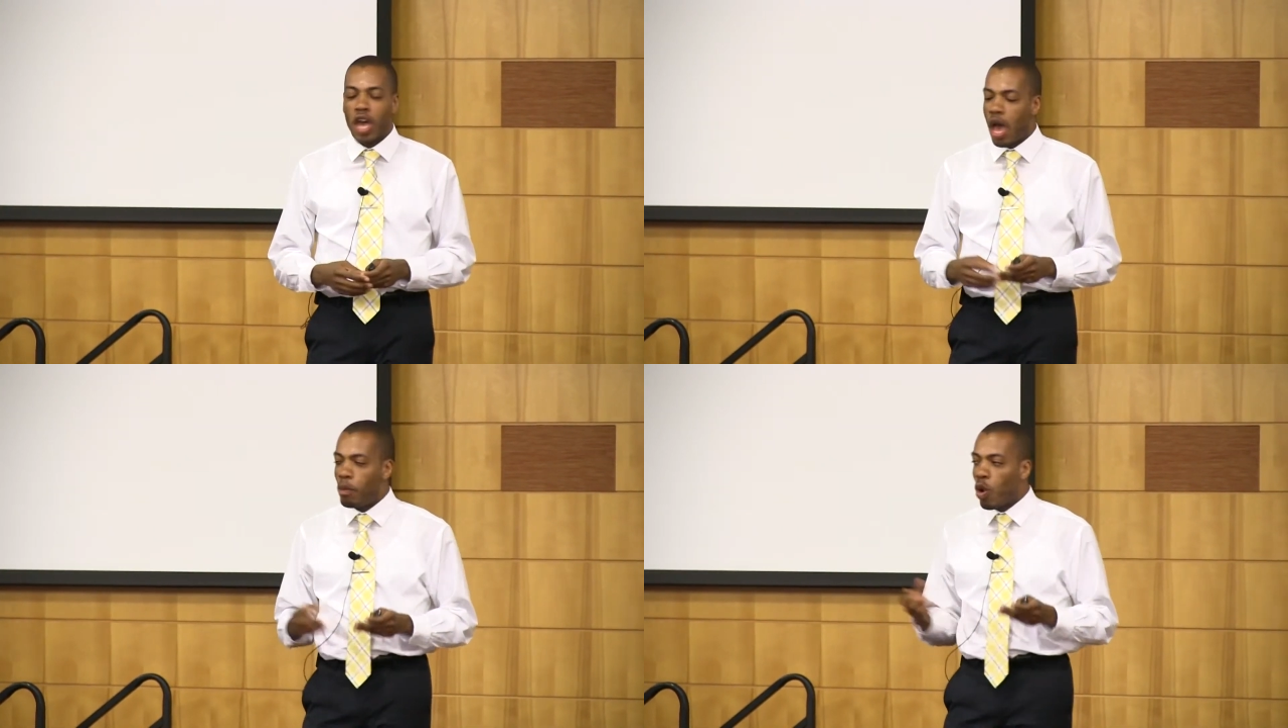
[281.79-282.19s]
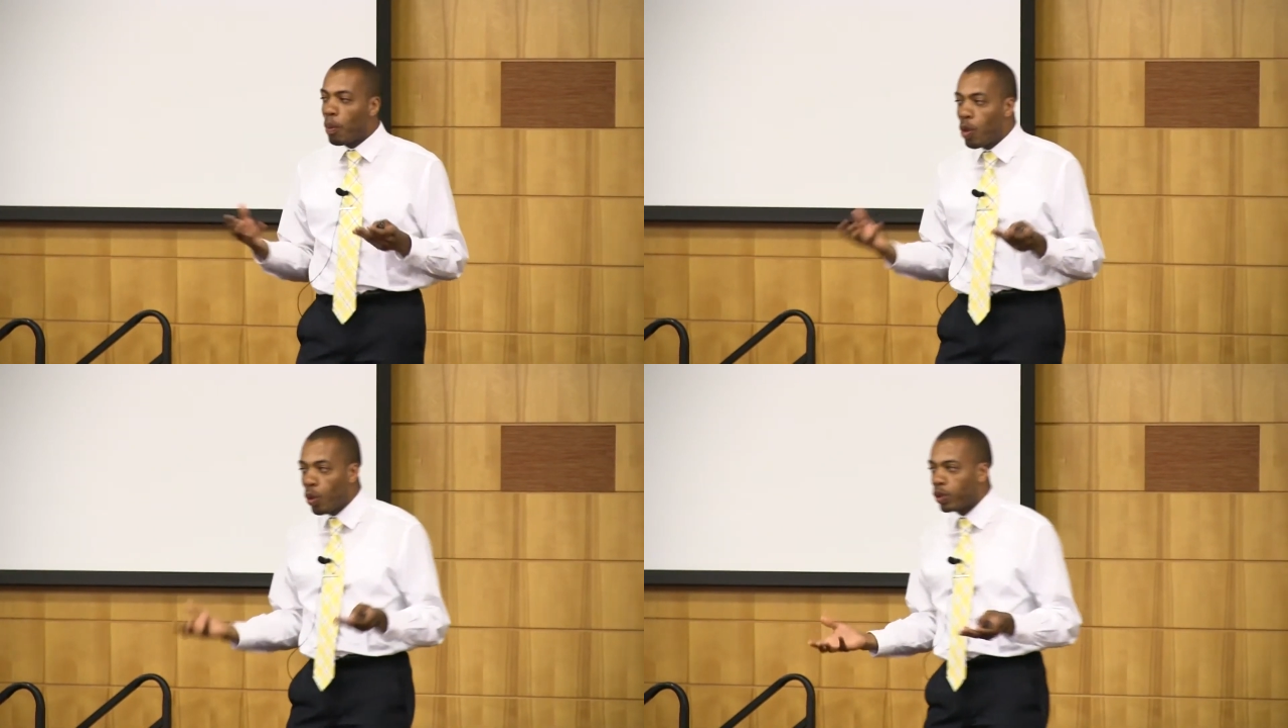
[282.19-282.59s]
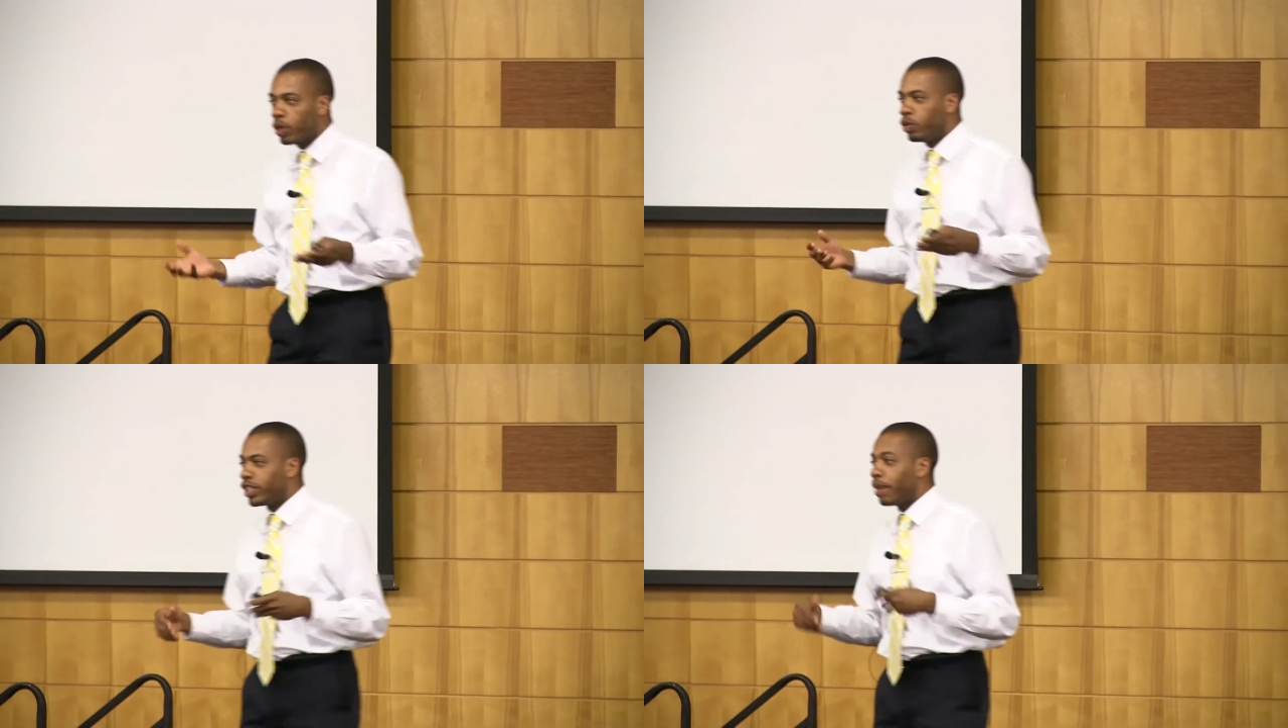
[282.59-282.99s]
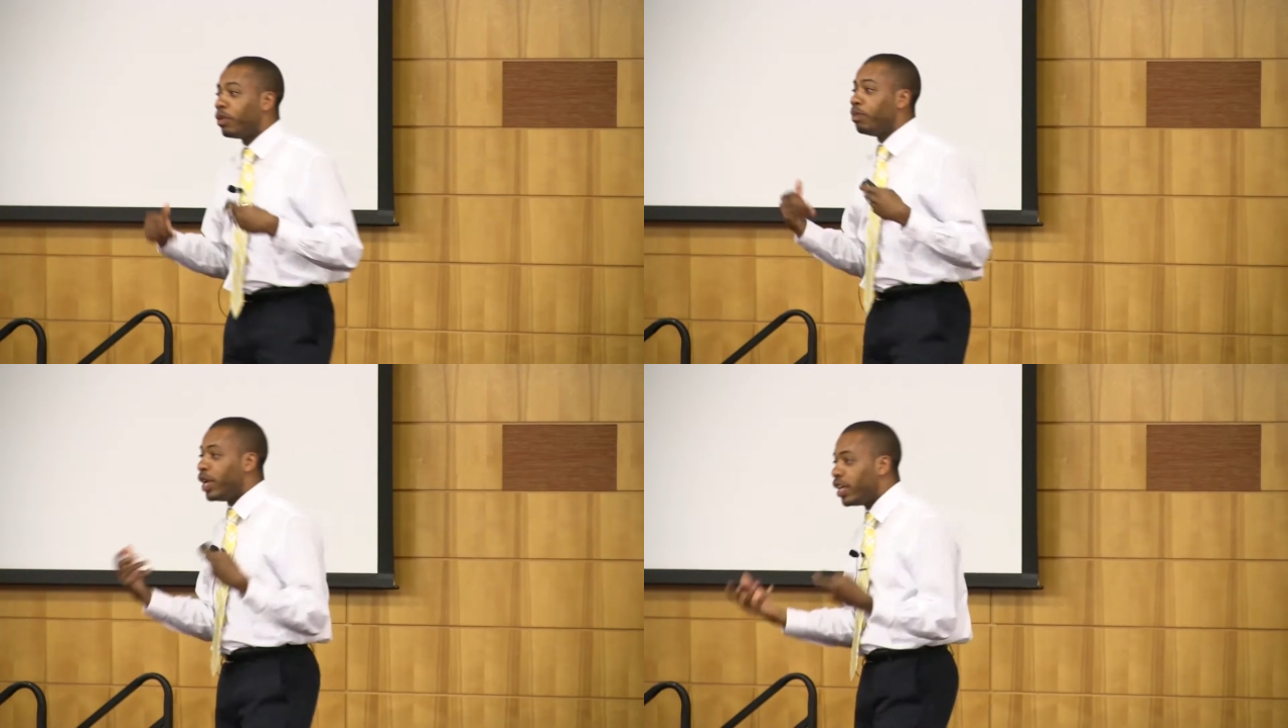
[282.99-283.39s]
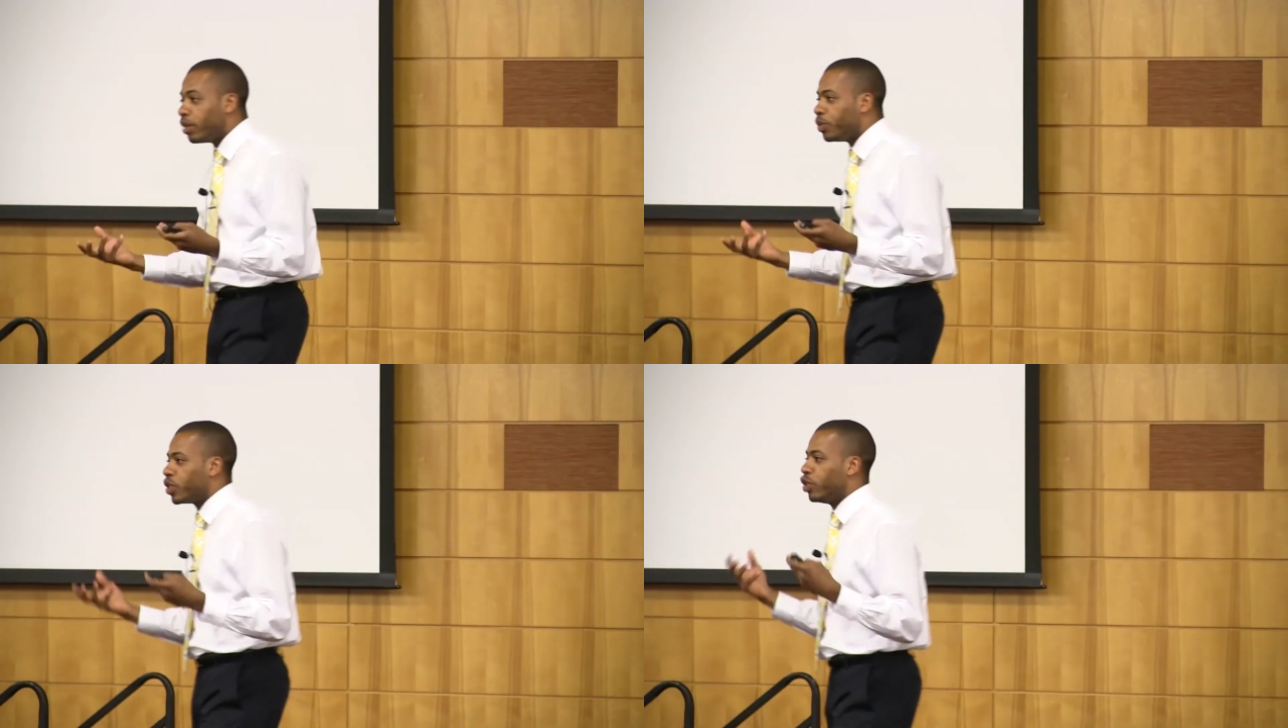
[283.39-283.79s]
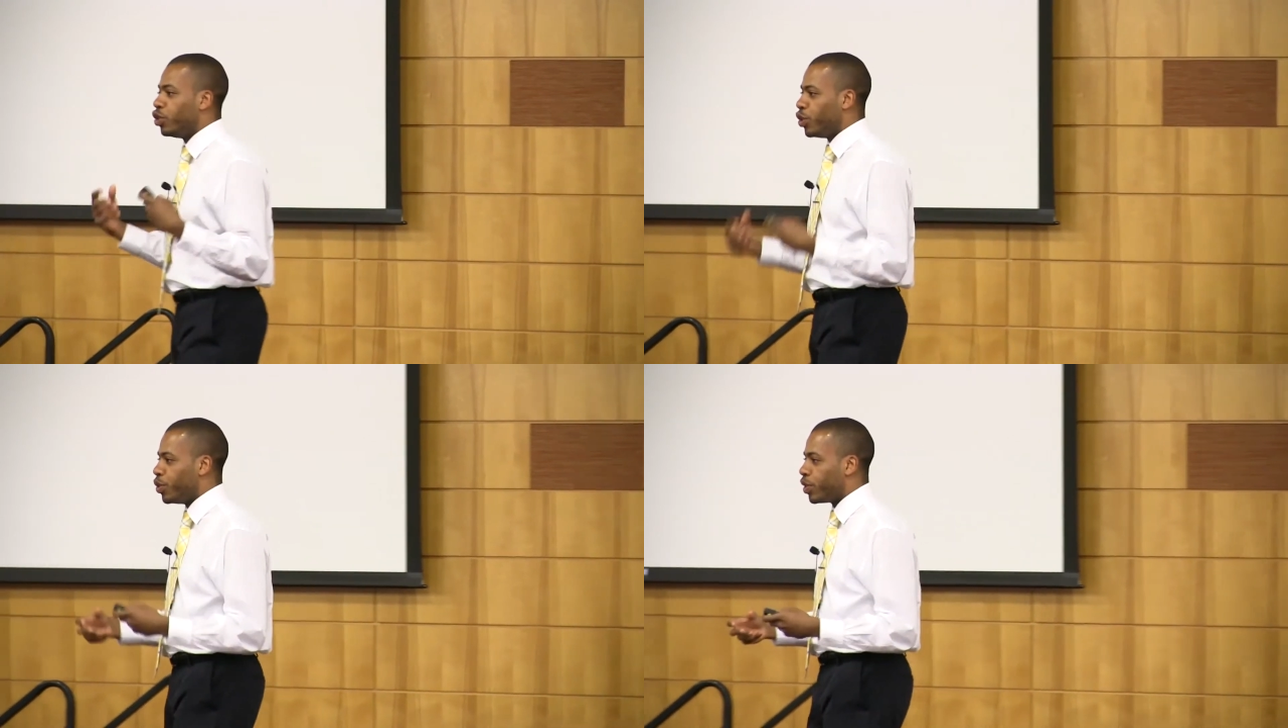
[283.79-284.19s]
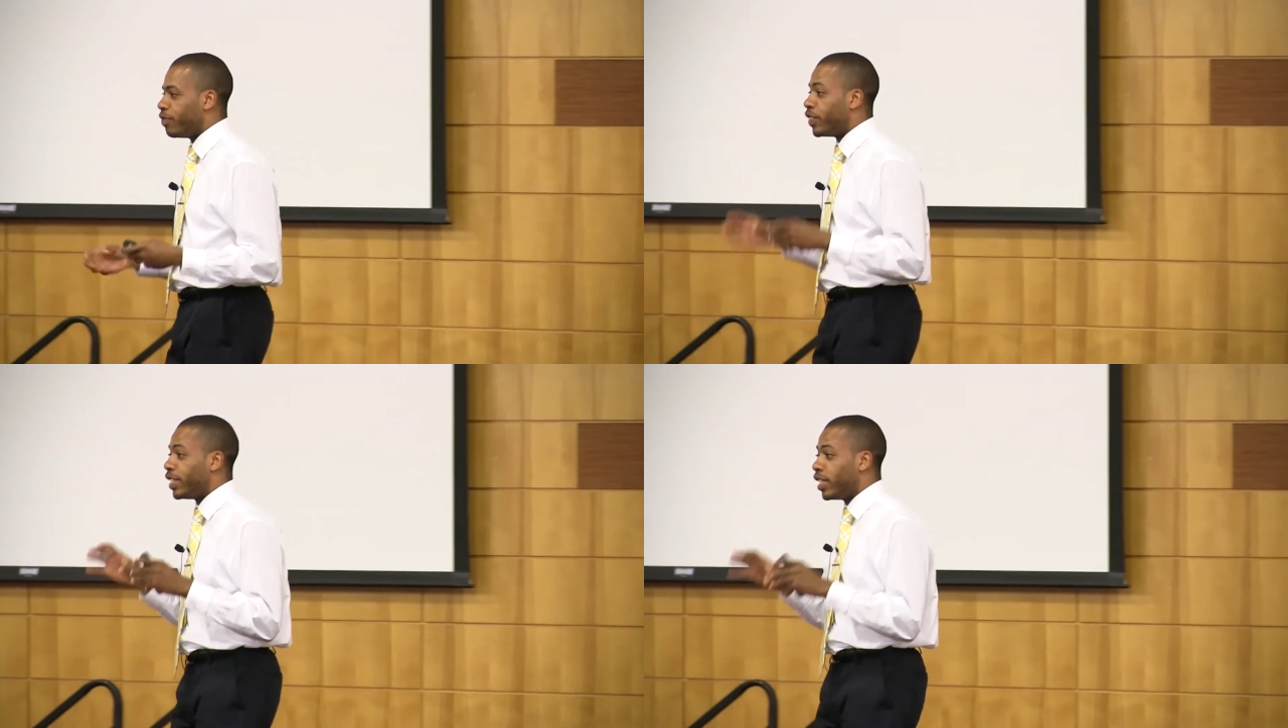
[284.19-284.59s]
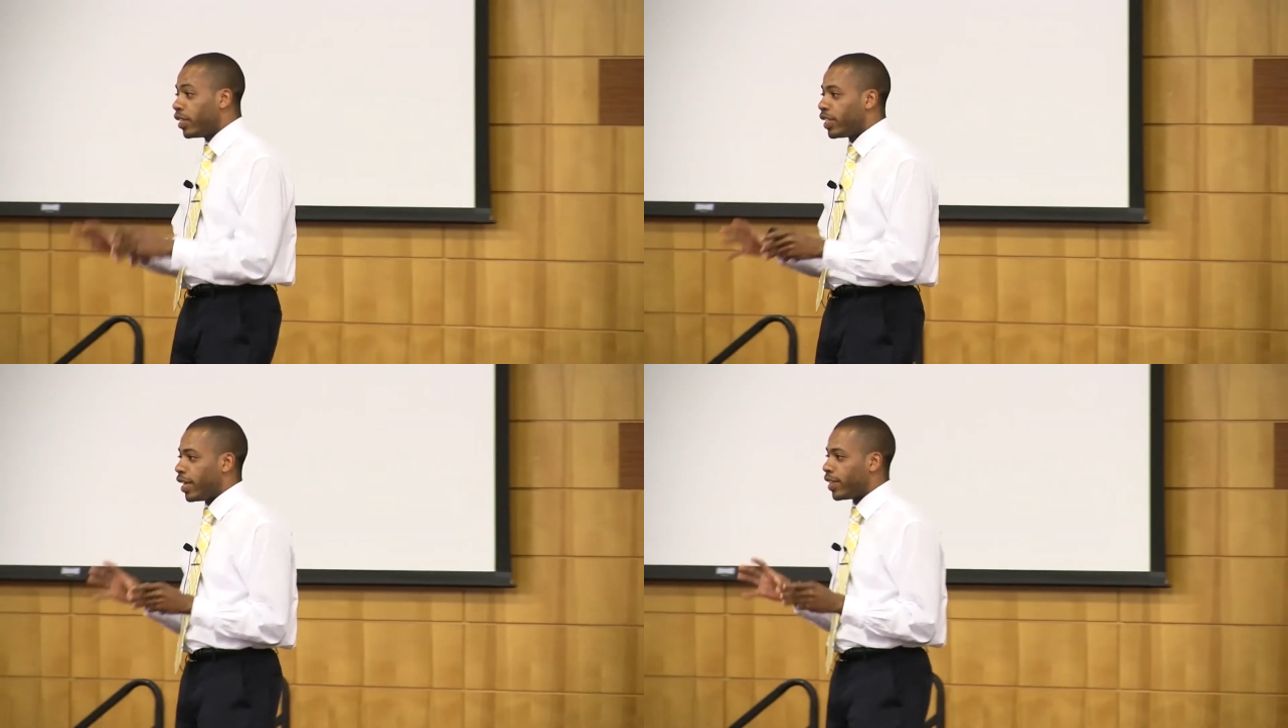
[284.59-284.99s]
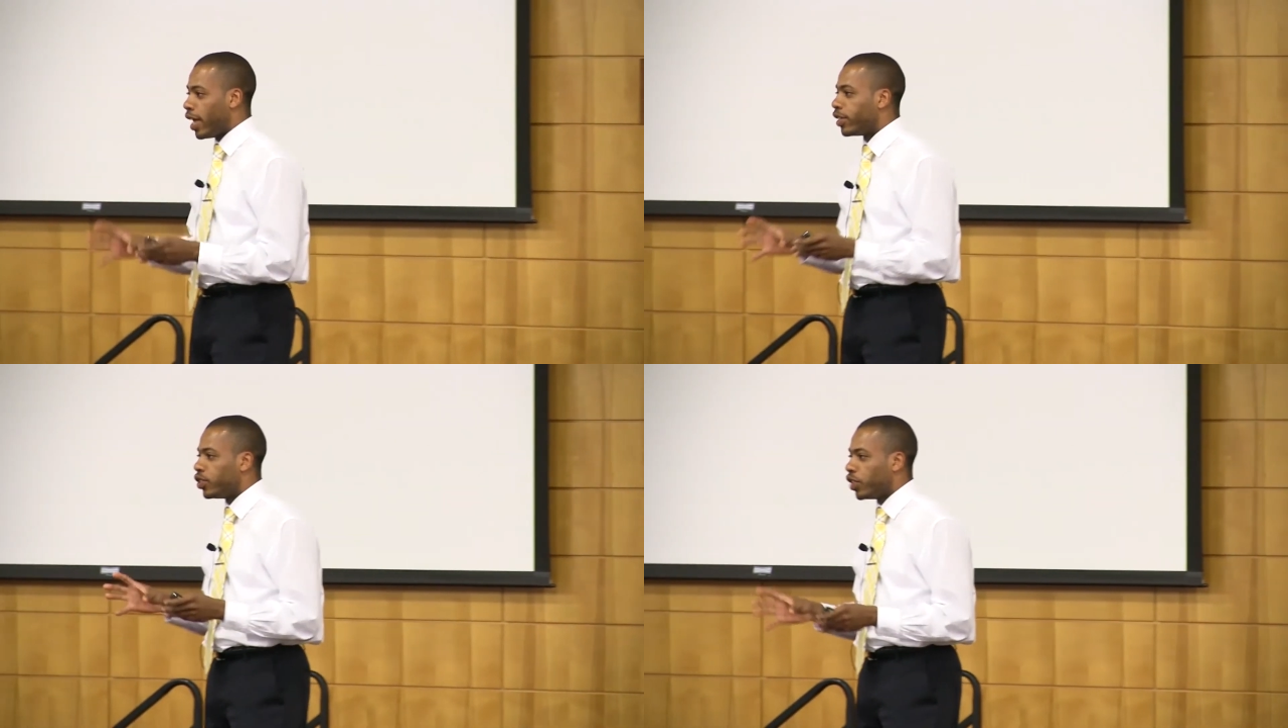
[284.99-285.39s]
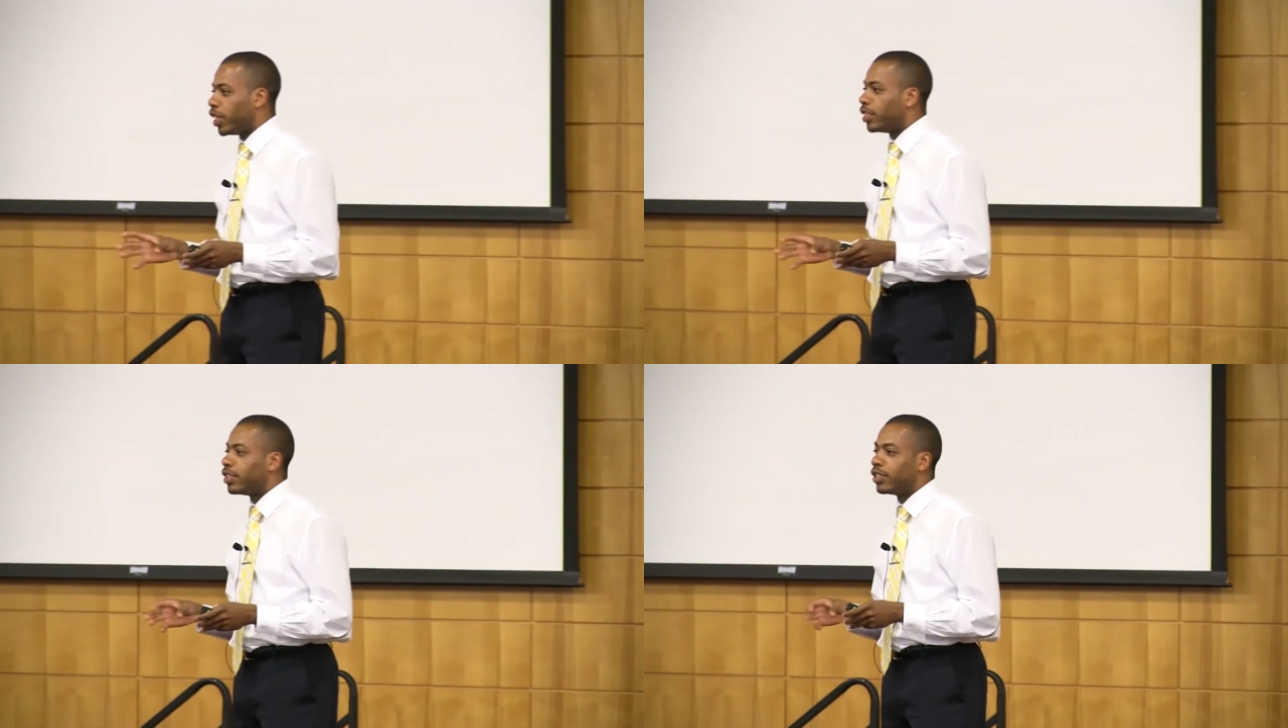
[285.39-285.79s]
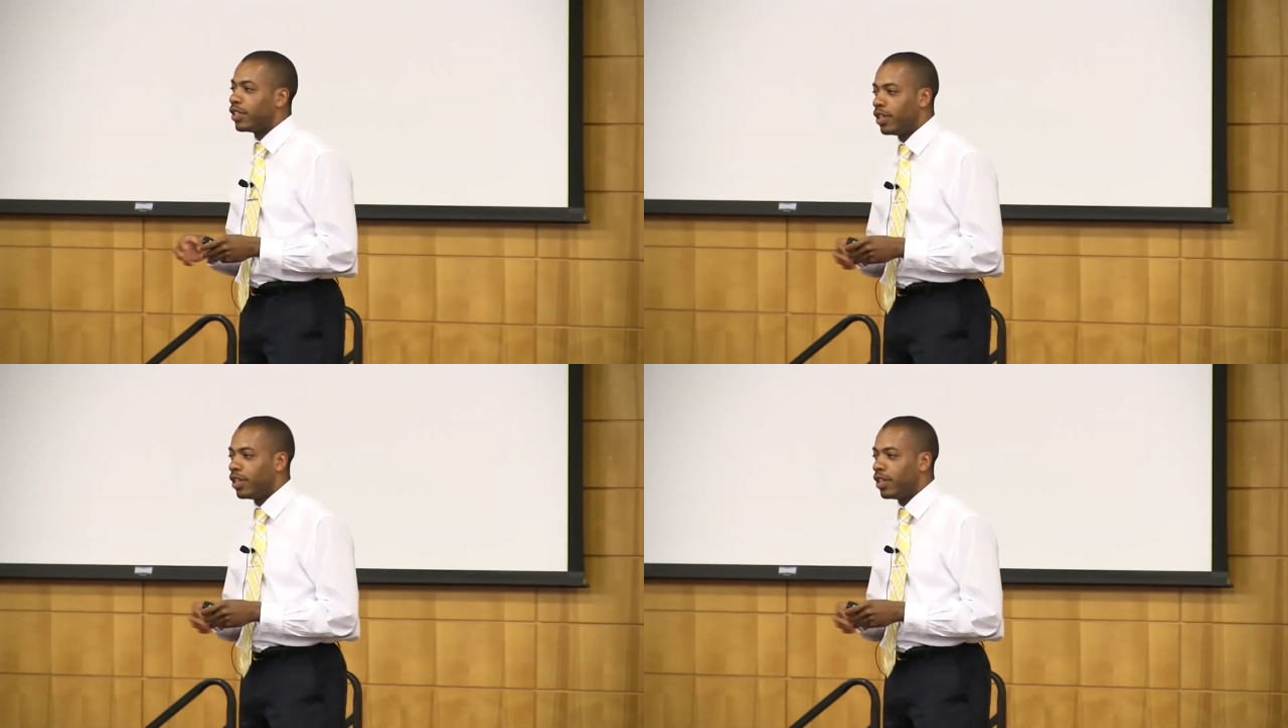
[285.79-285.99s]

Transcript: And more importantly, what type of mediums could you use to facilitate that exchange?